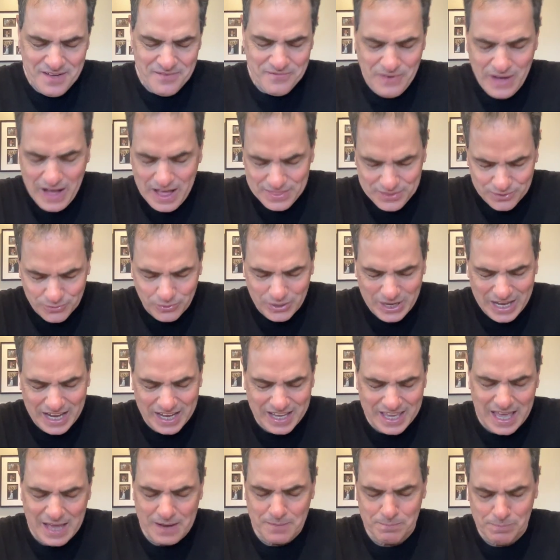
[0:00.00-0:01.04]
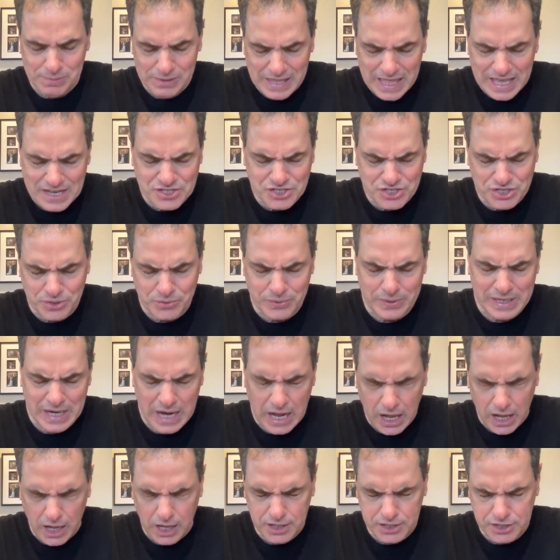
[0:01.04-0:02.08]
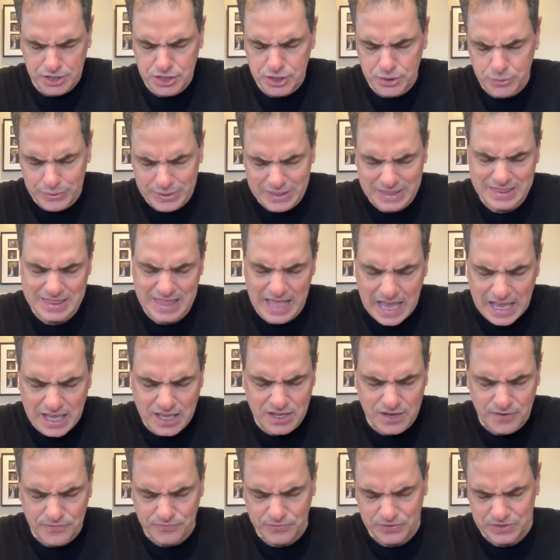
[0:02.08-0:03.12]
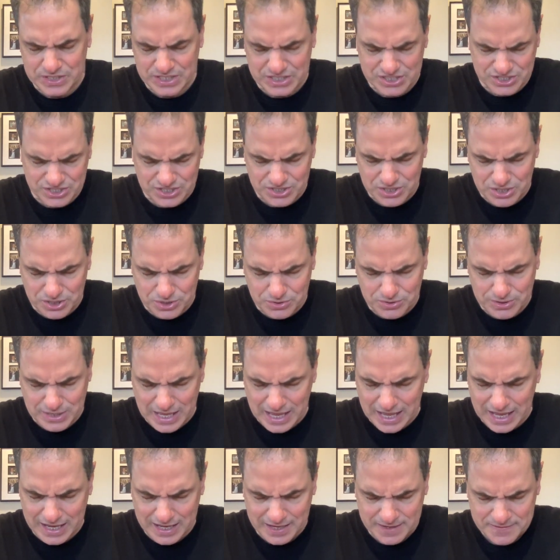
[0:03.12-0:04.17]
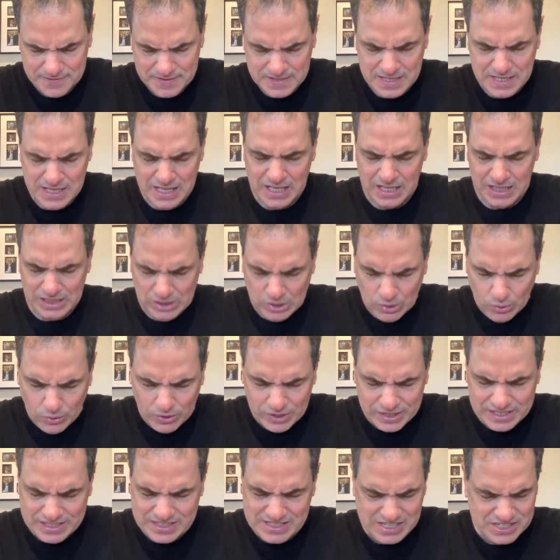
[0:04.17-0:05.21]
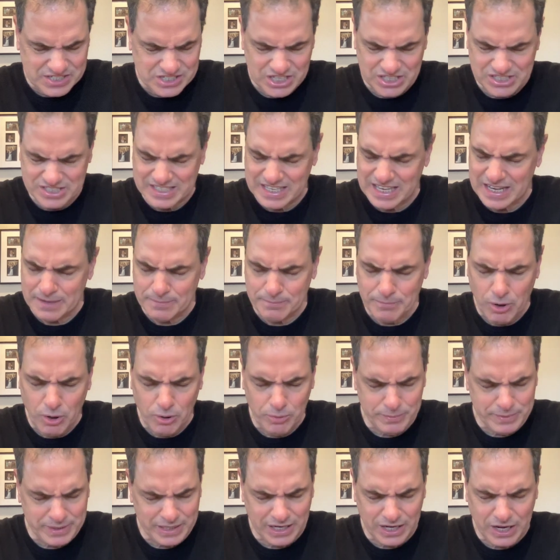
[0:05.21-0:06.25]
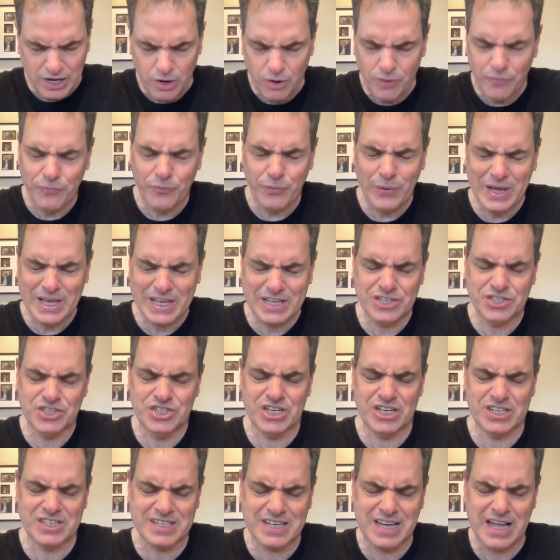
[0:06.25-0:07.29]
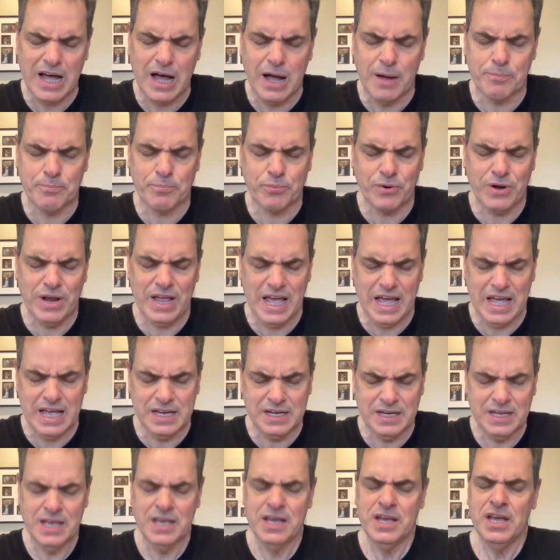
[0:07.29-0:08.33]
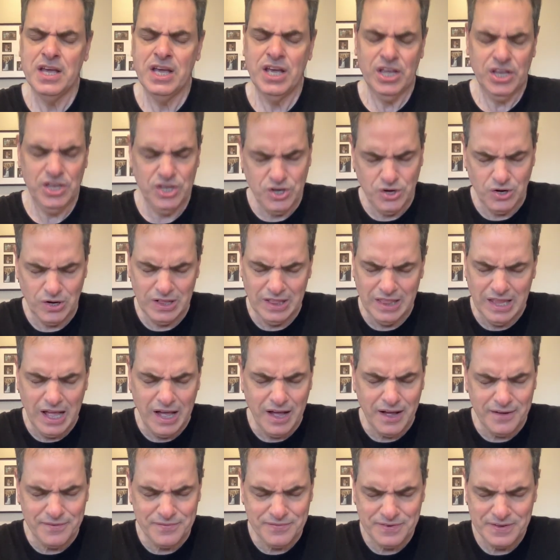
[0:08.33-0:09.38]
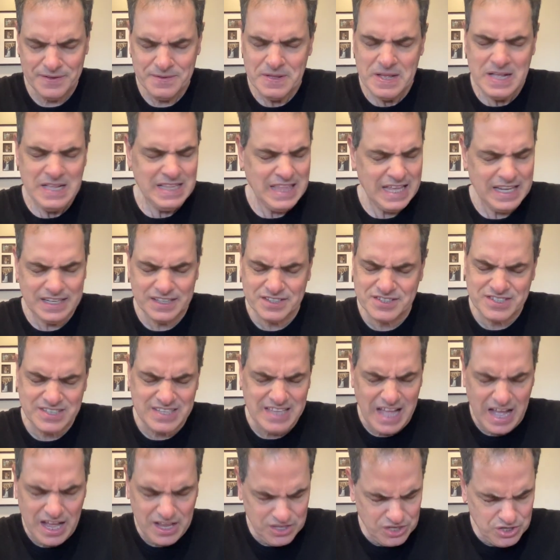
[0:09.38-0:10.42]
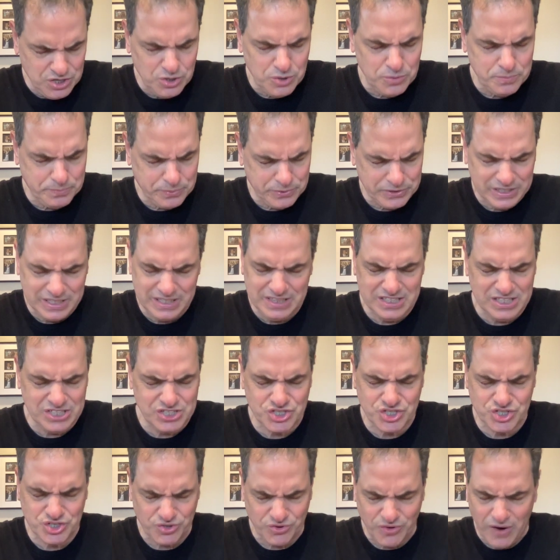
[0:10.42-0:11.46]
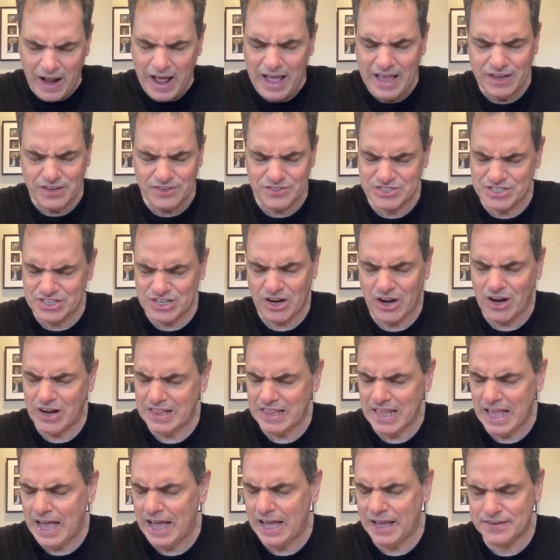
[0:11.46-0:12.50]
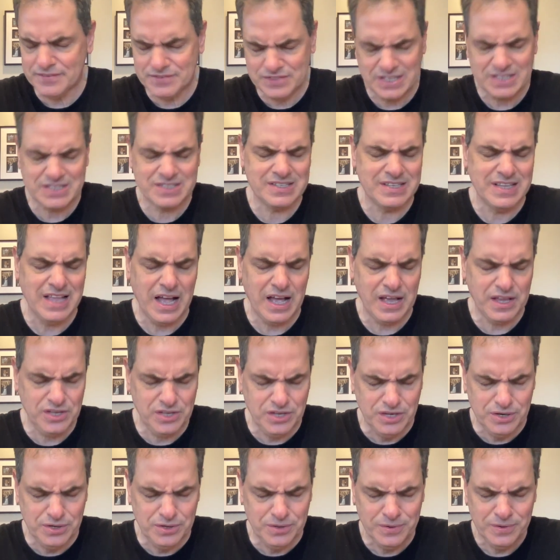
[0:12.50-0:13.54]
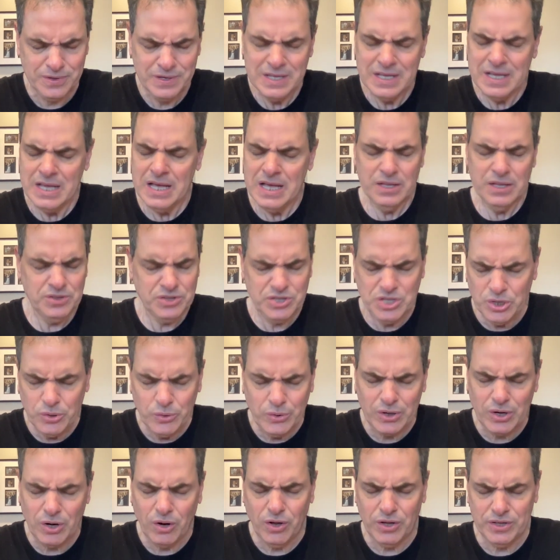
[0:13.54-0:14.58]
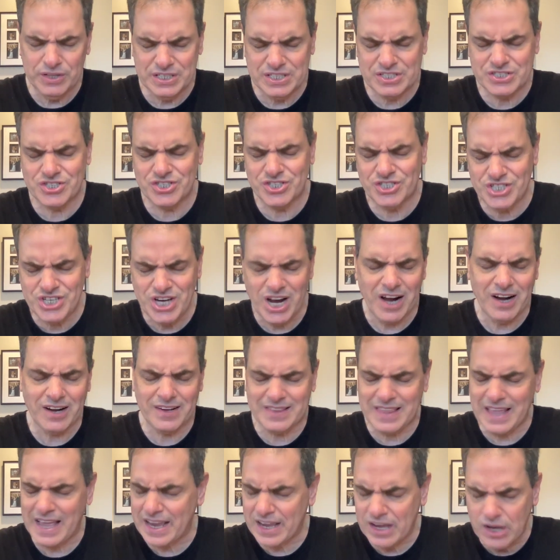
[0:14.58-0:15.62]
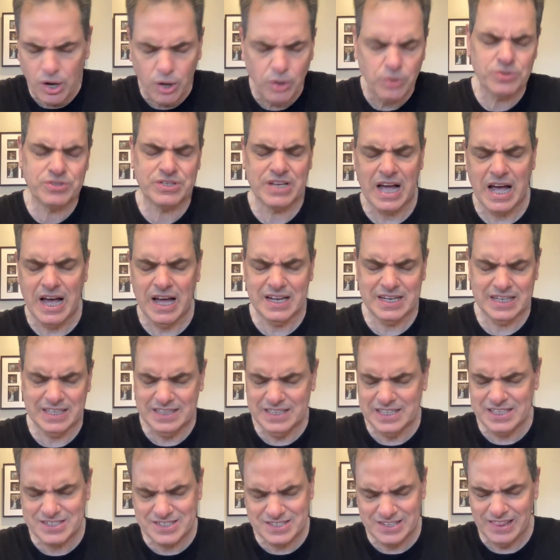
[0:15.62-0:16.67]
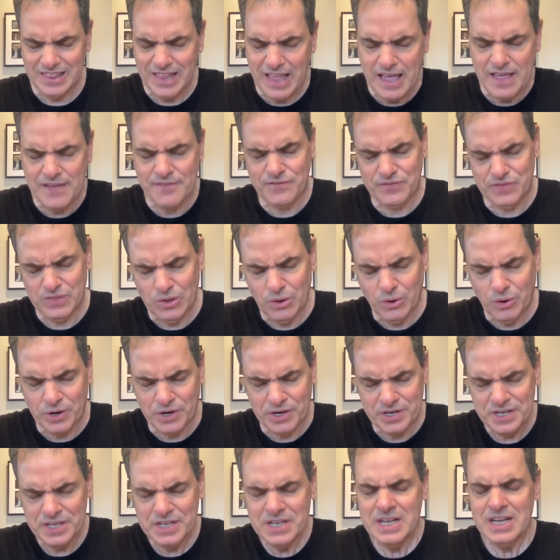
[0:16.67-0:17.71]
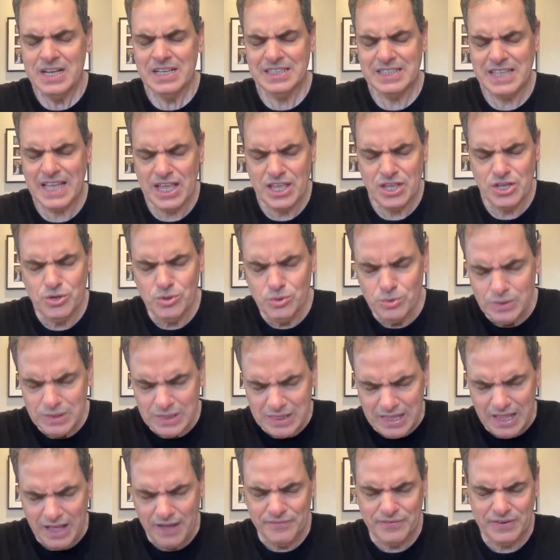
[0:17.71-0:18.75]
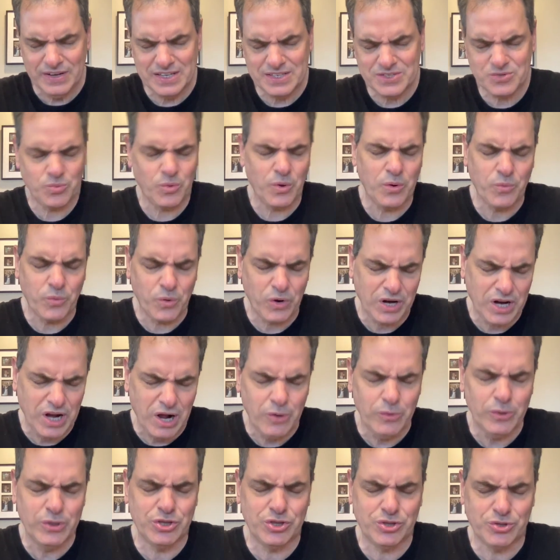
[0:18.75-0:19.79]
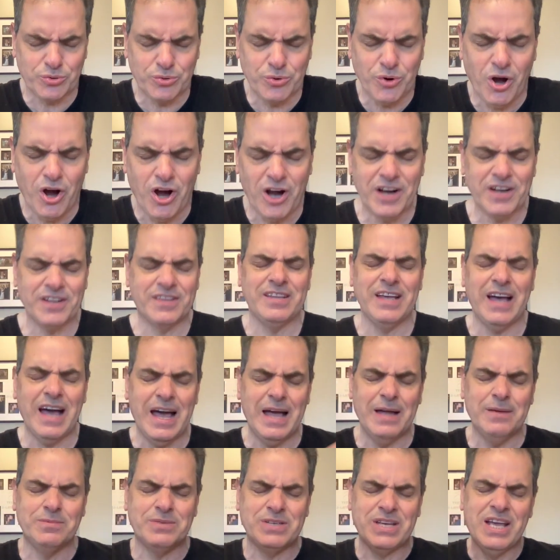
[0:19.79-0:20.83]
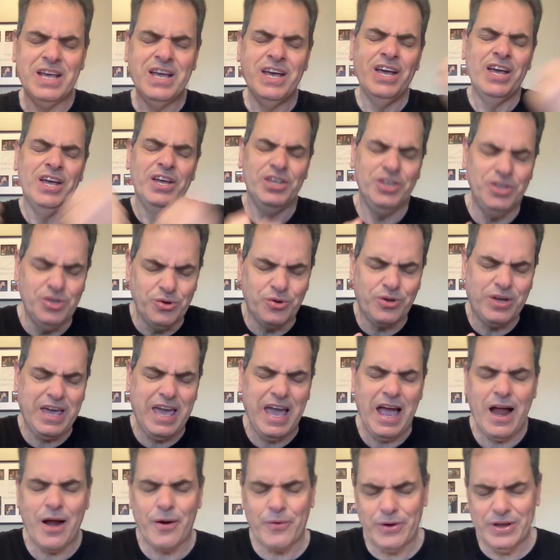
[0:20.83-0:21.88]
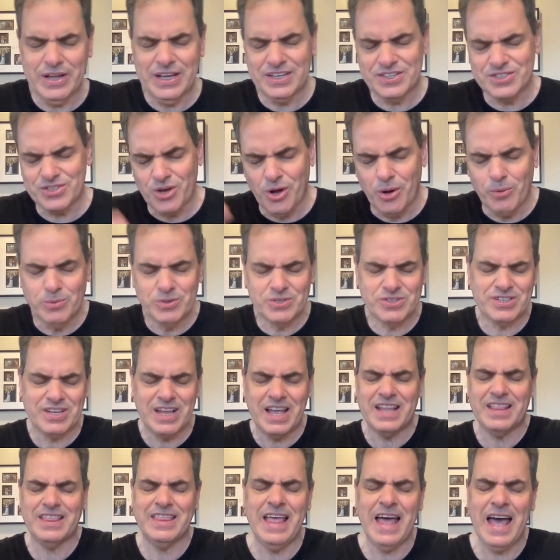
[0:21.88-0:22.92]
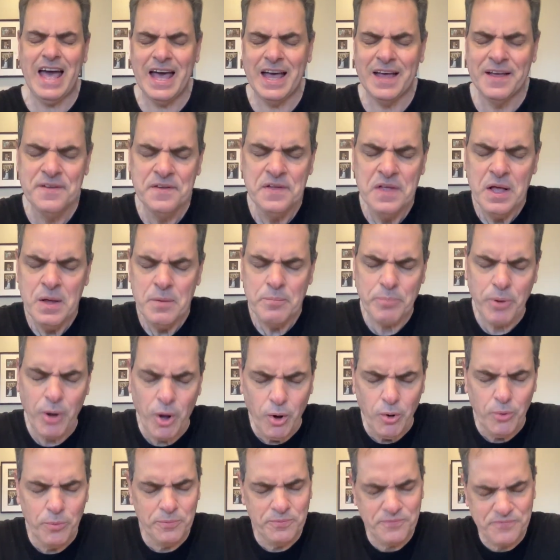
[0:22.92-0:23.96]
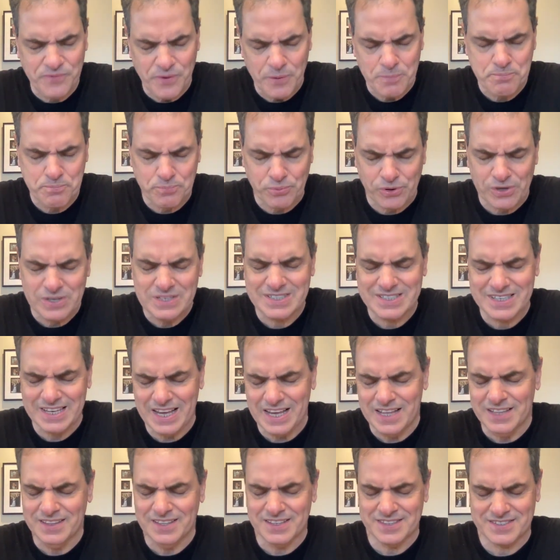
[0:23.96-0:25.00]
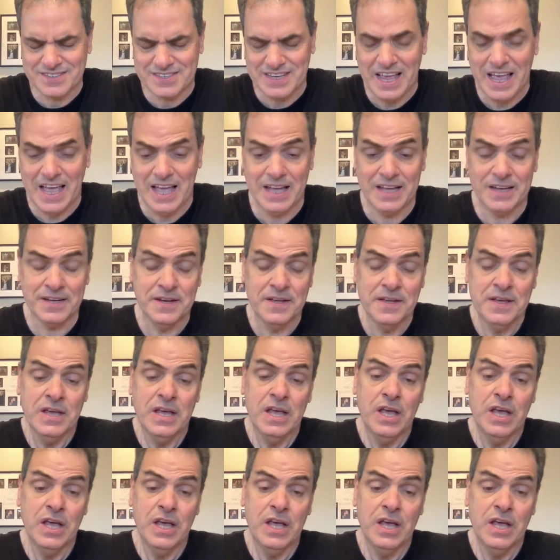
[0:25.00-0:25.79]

Father, we again bless you and honor you and thank you for this new day. Lord, as I just said a moment ago, if we could just comprehend your love, that it's not you putting these trials in our lives, it's not you doing all this junk that goes on in this life, Lord, that you love us. When we're going through hard times, you carry us, almost like that poem, Footprints in the Sand.